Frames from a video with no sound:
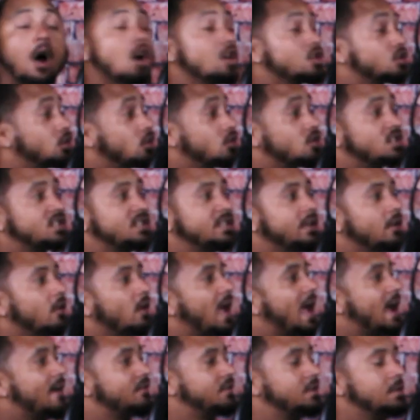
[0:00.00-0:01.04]
also still
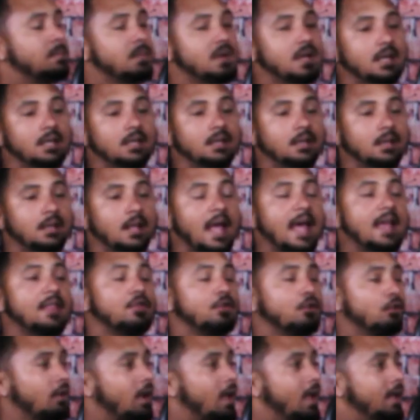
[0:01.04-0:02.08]
have to meet that
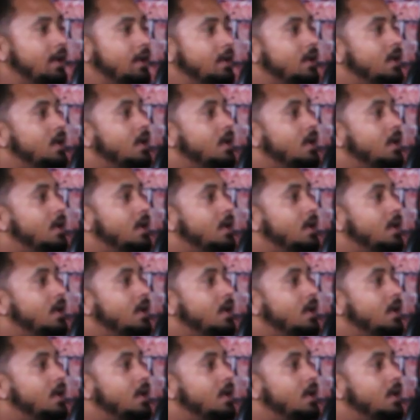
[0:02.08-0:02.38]
threat